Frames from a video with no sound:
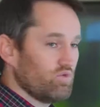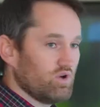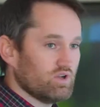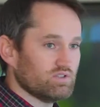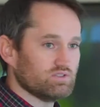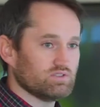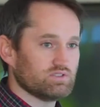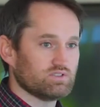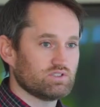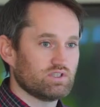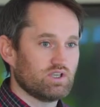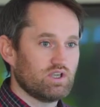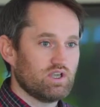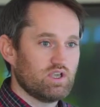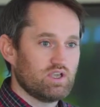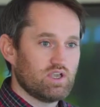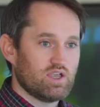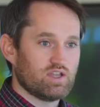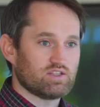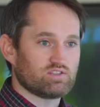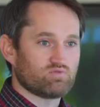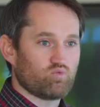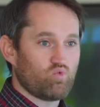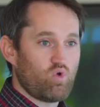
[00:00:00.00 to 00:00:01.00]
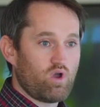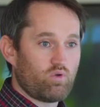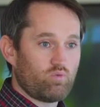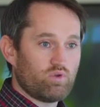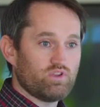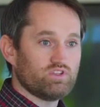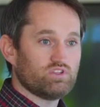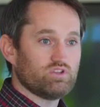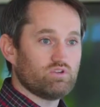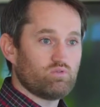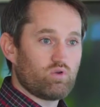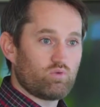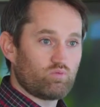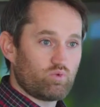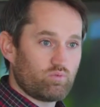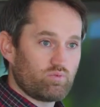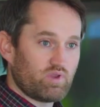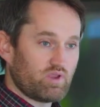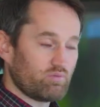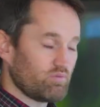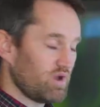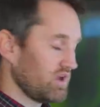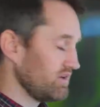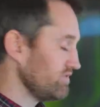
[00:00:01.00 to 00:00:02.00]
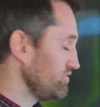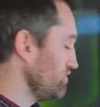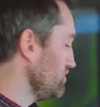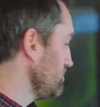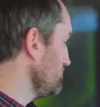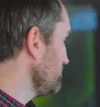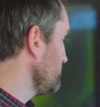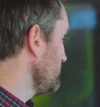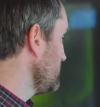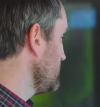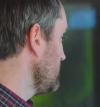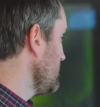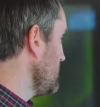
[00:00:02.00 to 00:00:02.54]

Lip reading: ones. It's what we do when we're being mindful.